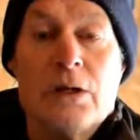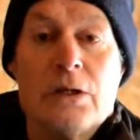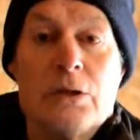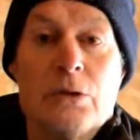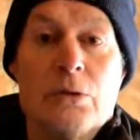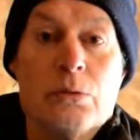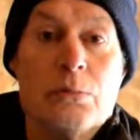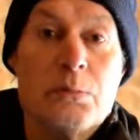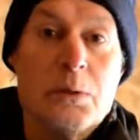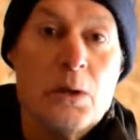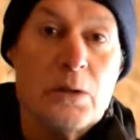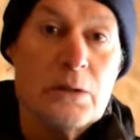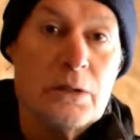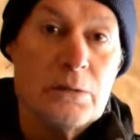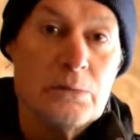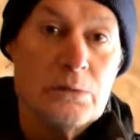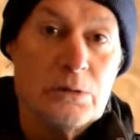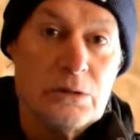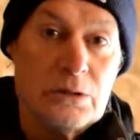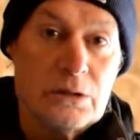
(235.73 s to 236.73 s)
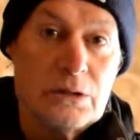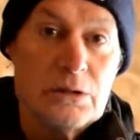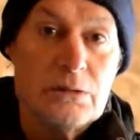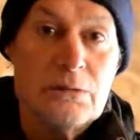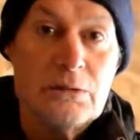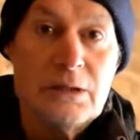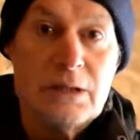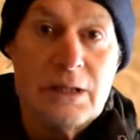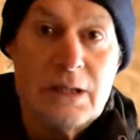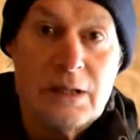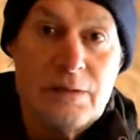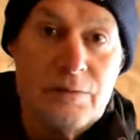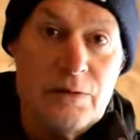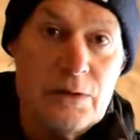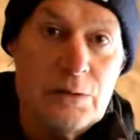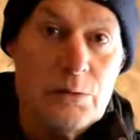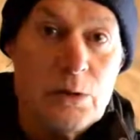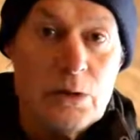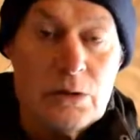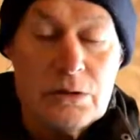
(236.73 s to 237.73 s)
Your body would sooner give
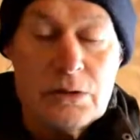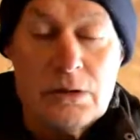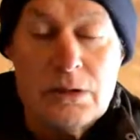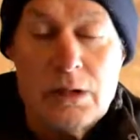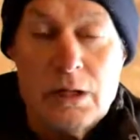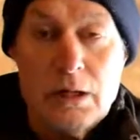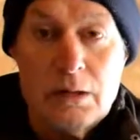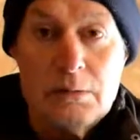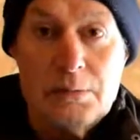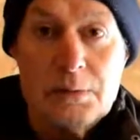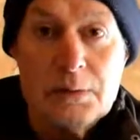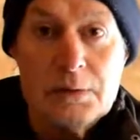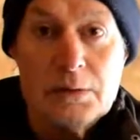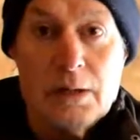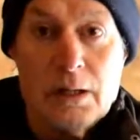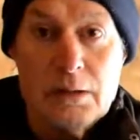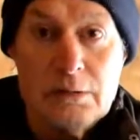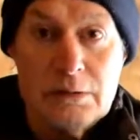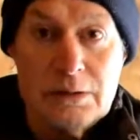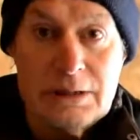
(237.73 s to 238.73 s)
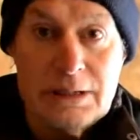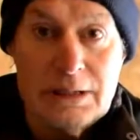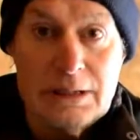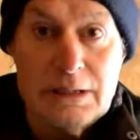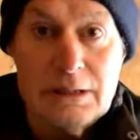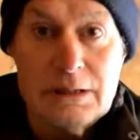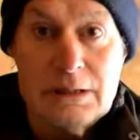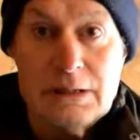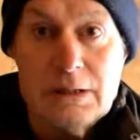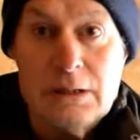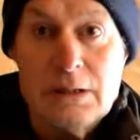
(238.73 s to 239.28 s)
you osteoporosis